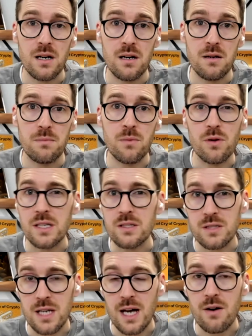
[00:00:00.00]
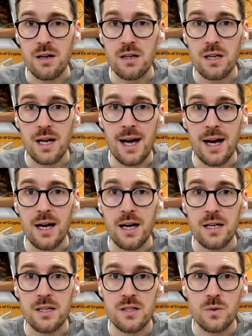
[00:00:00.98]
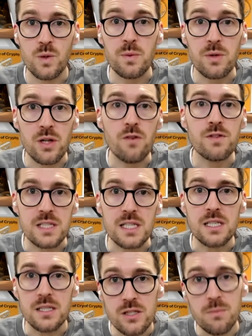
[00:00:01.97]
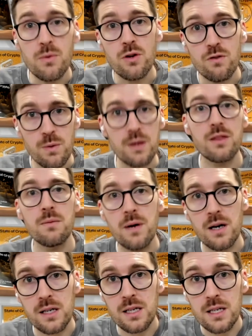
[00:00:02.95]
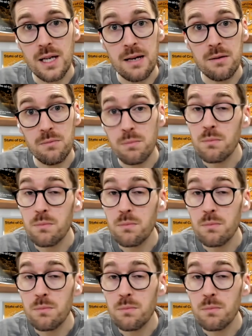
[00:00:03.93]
more esoteric, and we will obviously need to move with the market, and